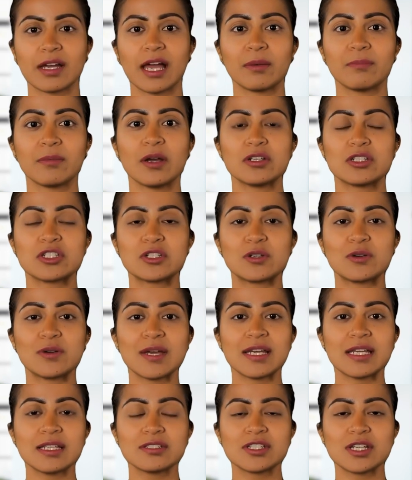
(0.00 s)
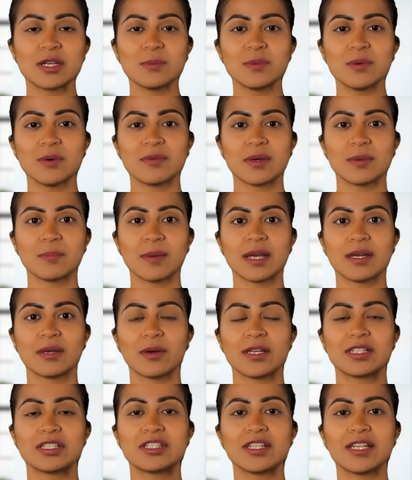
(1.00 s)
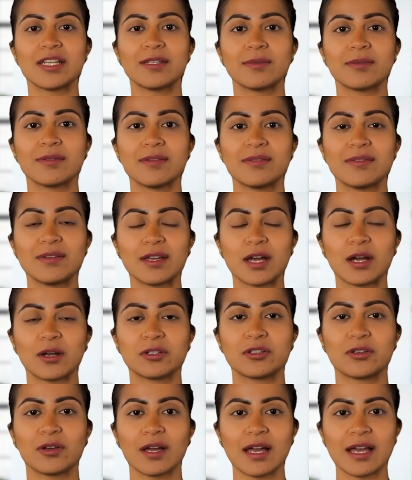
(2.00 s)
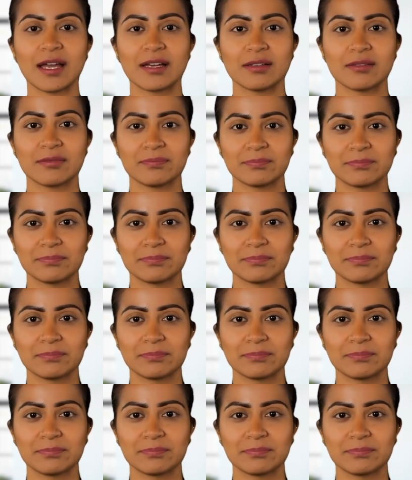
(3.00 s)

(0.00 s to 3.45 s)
I'm not sure I can do more than one question, but I'll try.